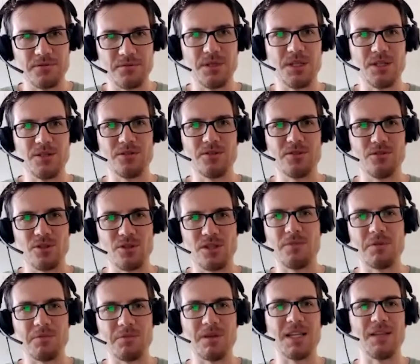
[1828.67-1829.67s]
because not
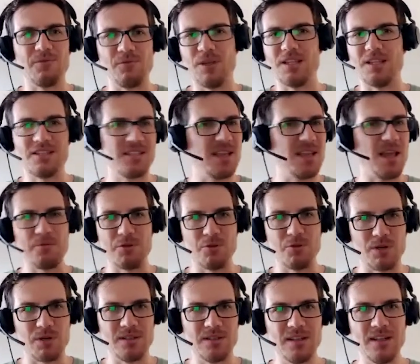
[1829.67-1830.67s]
everybody fits
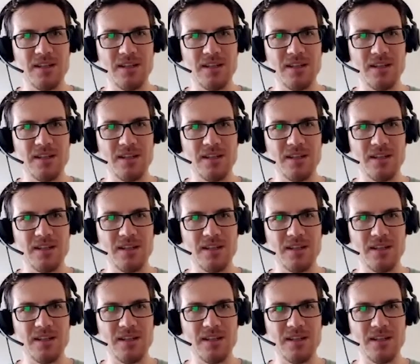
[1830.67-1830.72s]
everywhere.